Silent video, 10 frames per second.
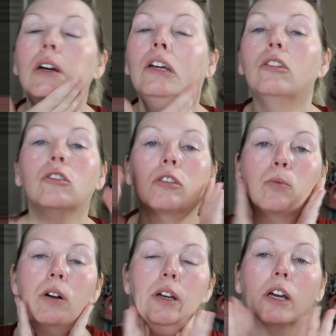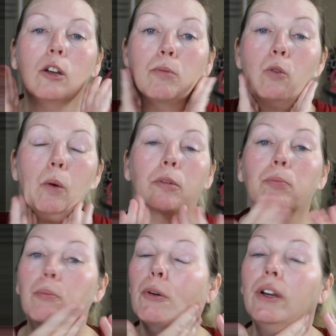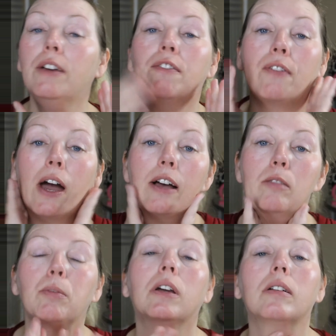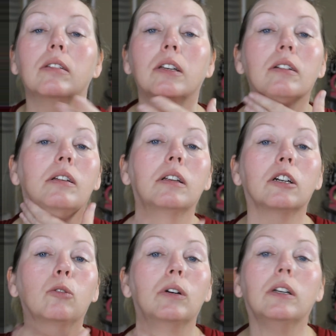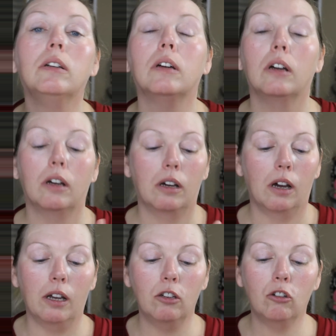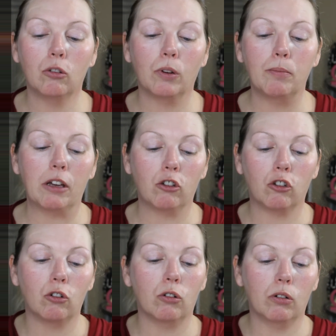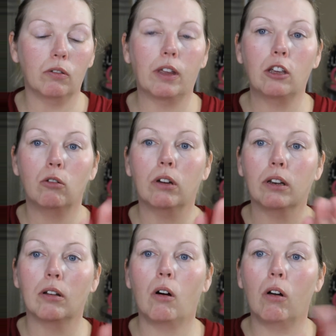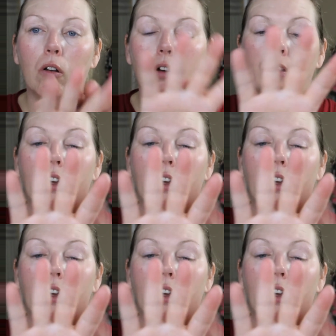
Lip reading: And you just want to, it absorbs pretty fast because it is a liquid. And you just want to make sure that you get it all on